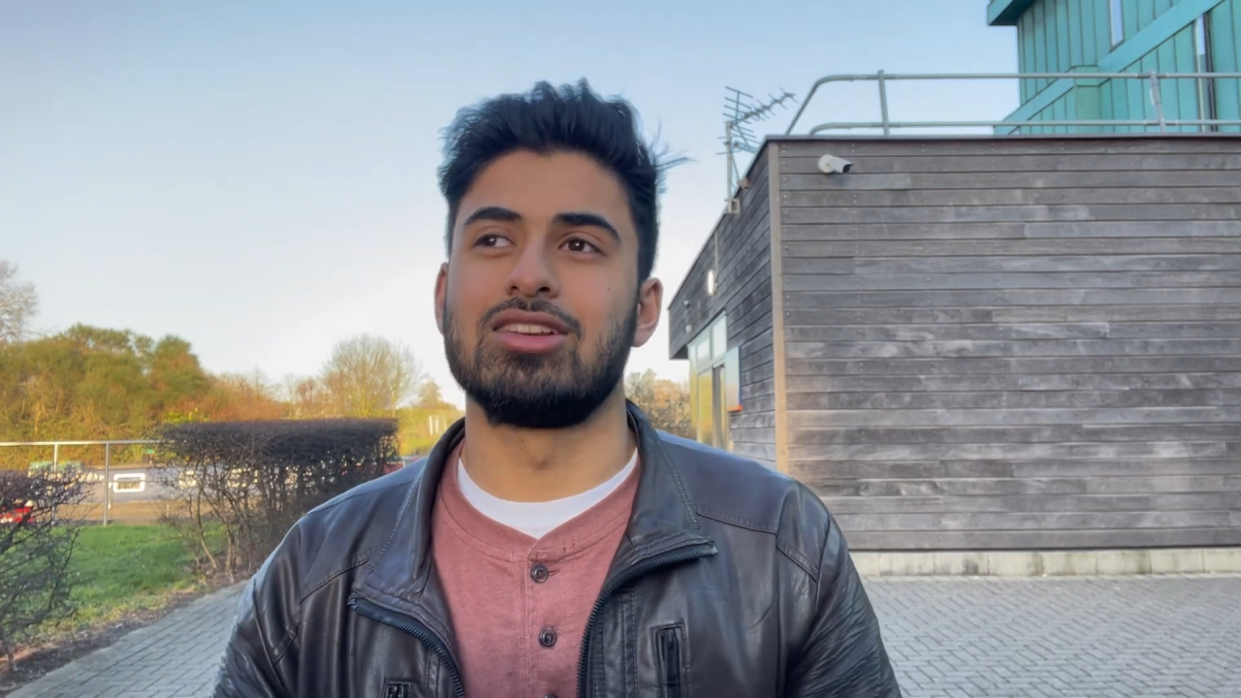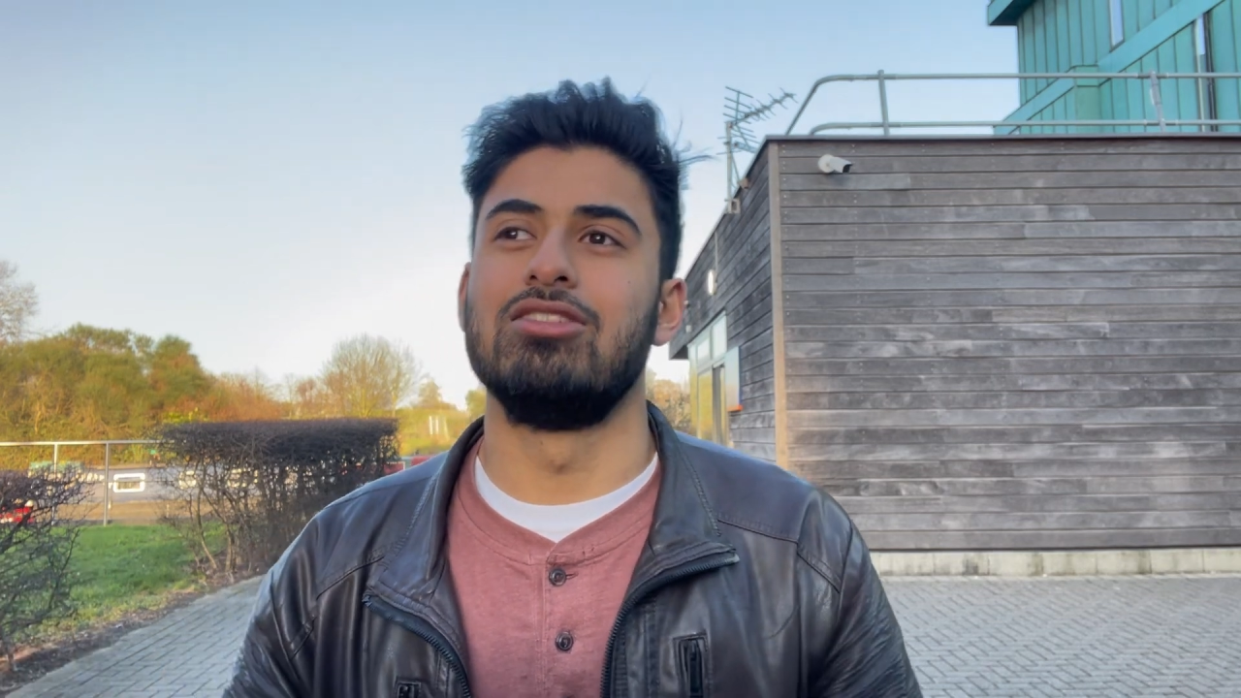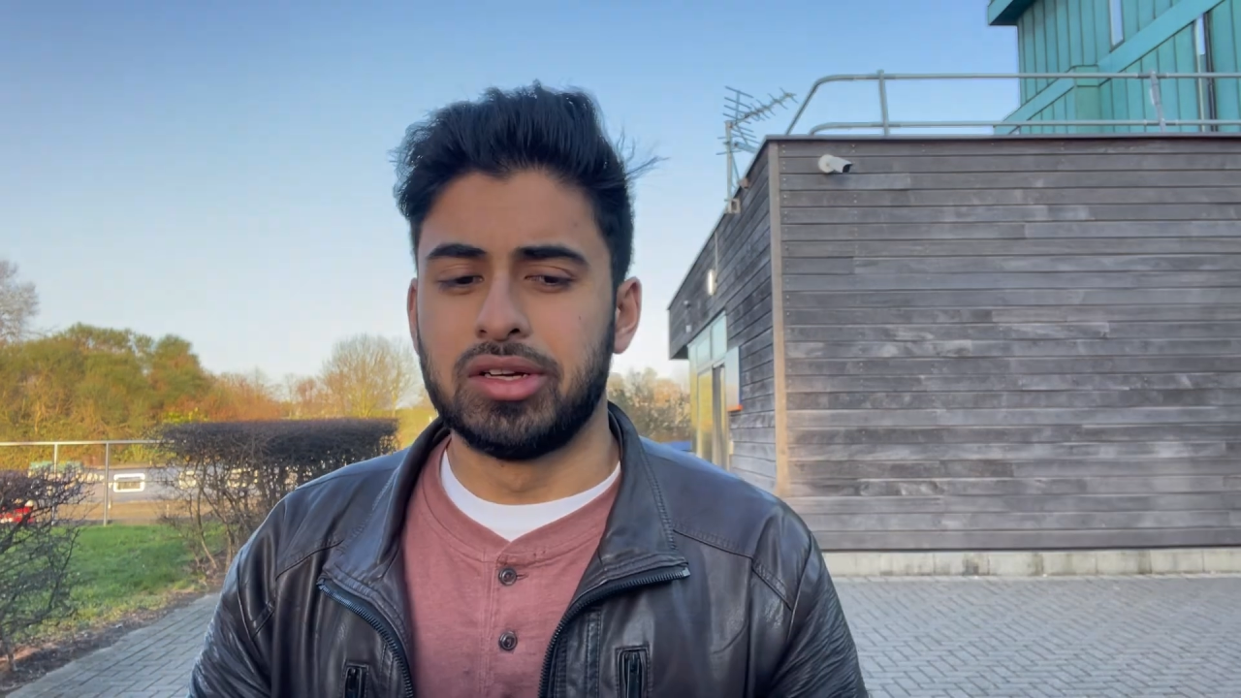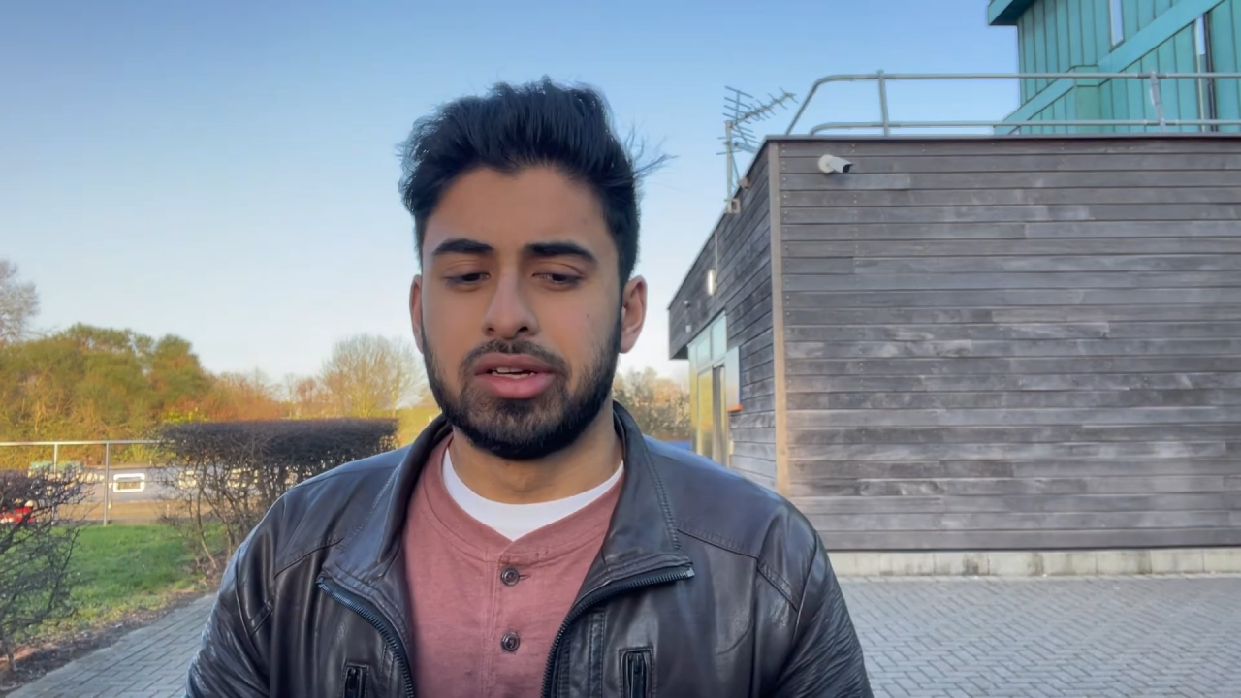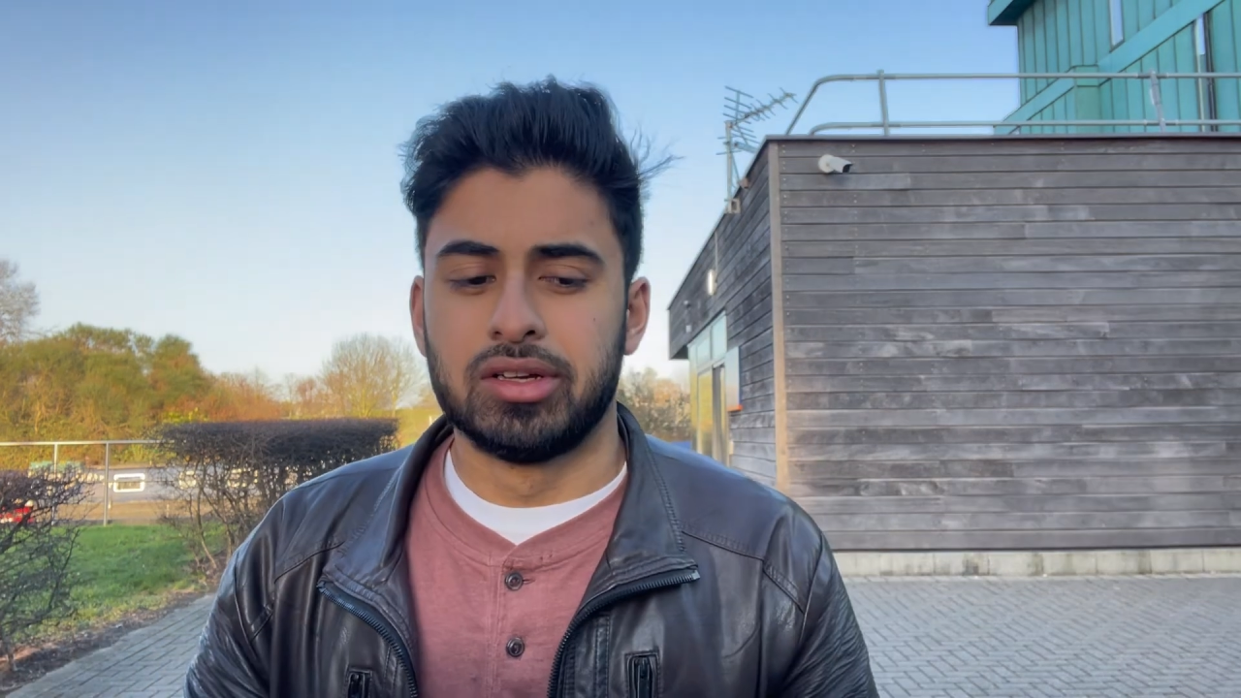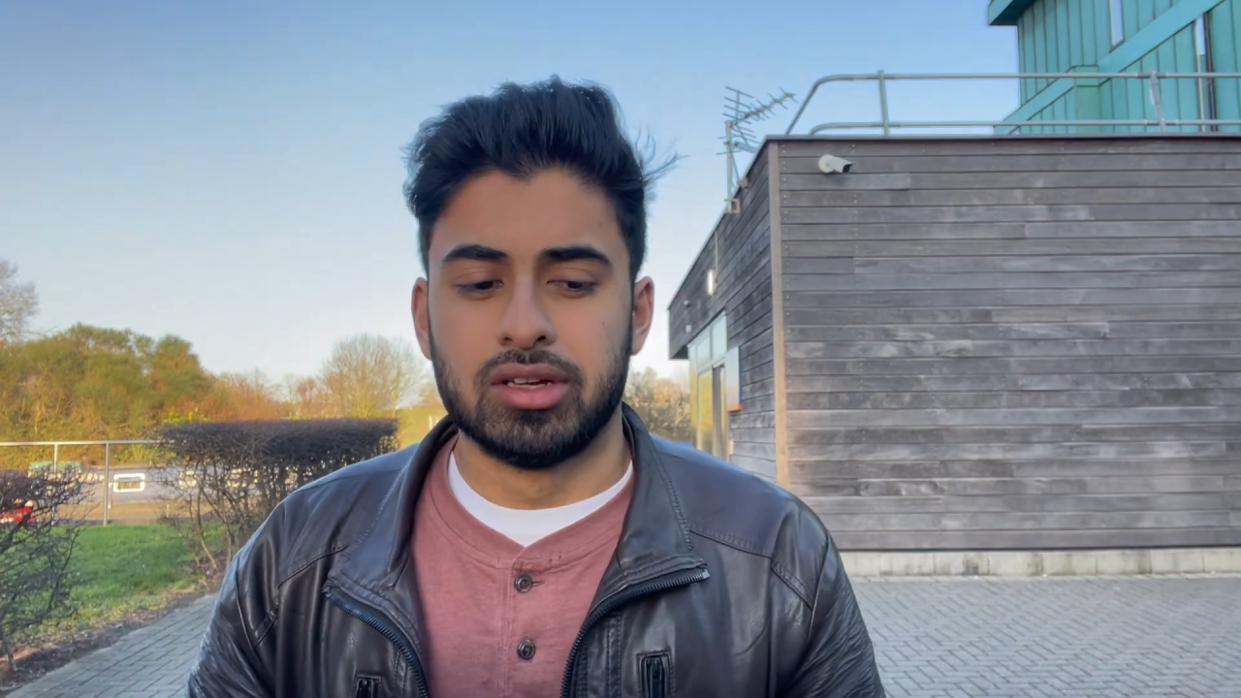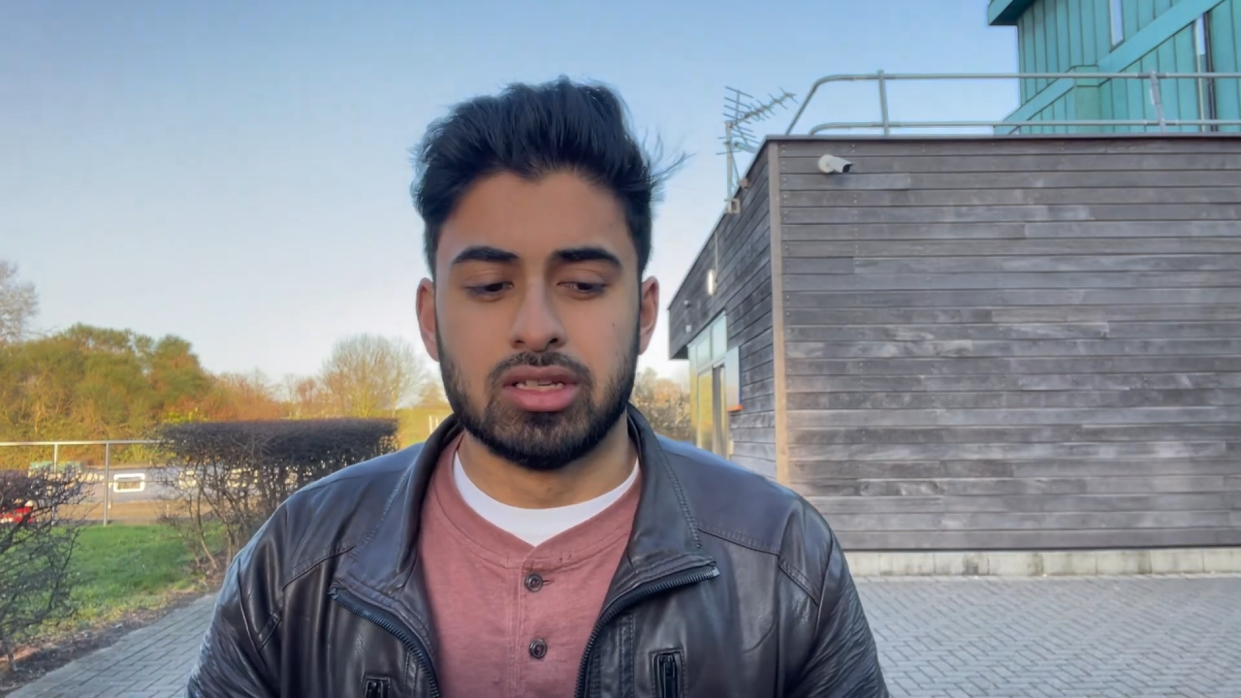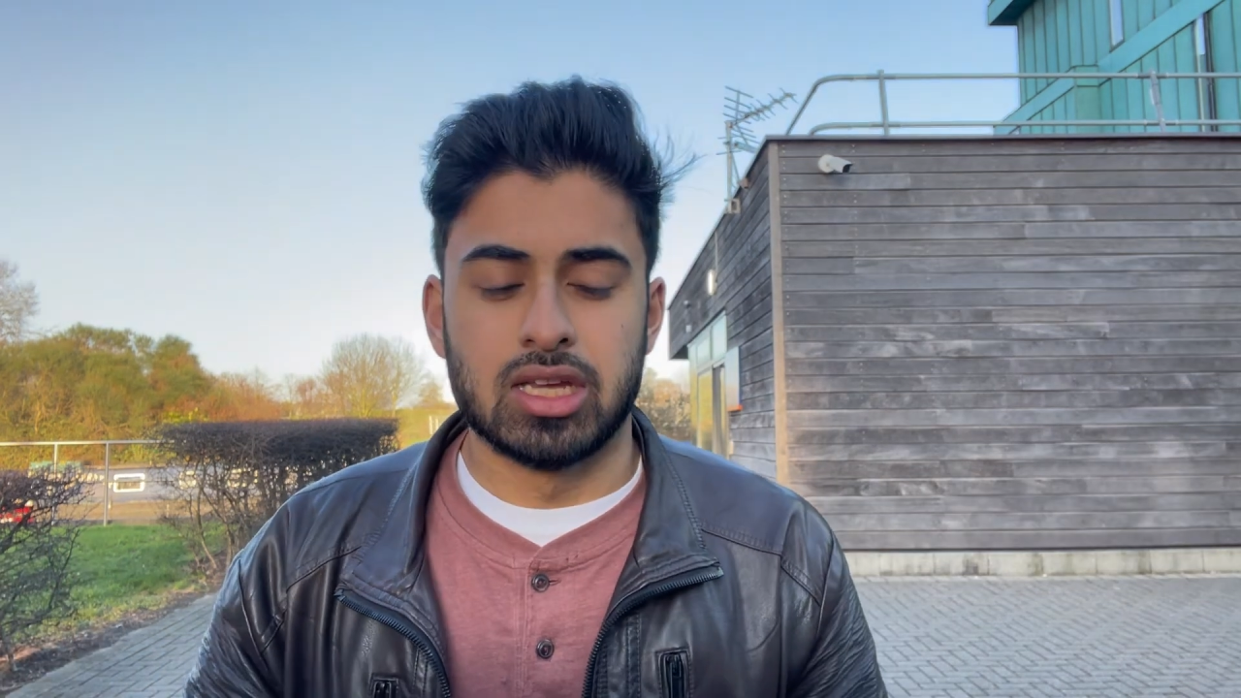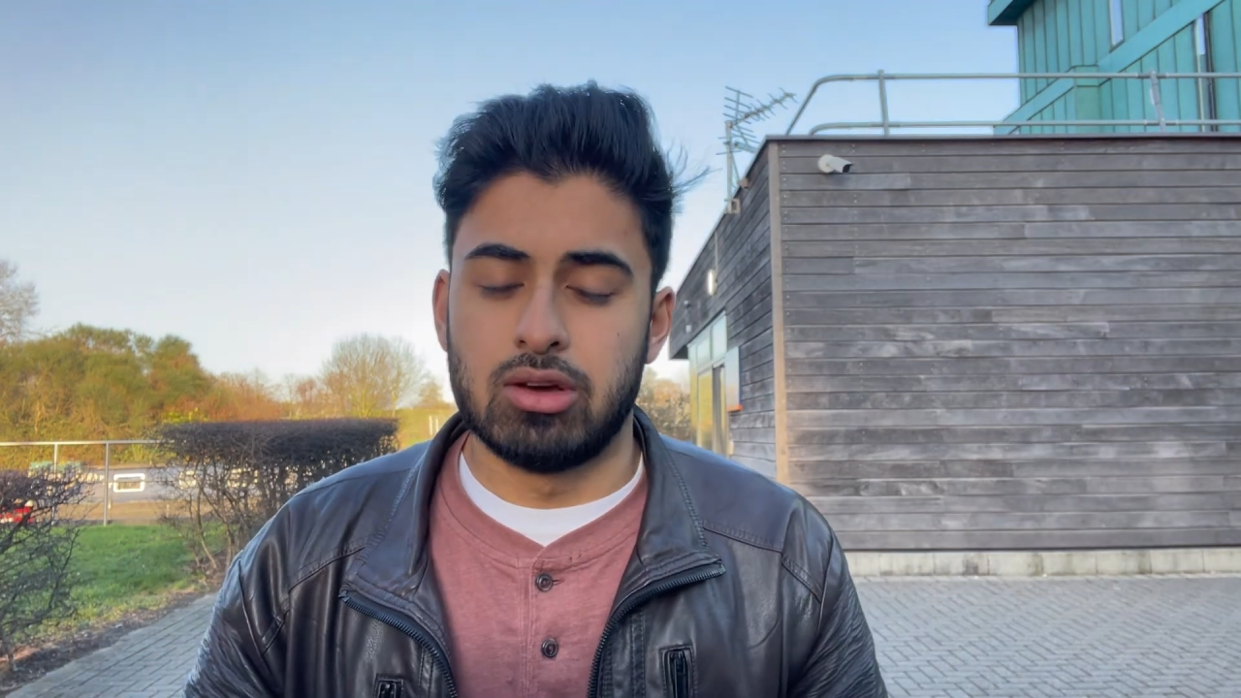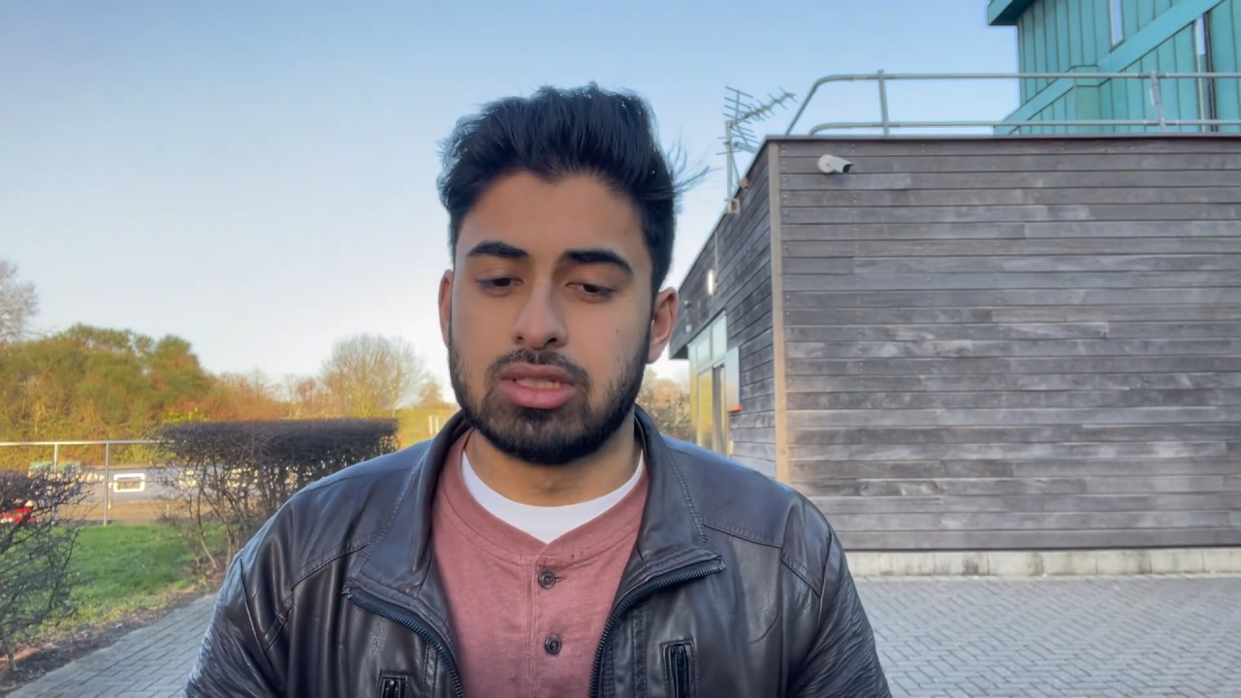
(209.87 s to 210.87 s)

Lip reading: So he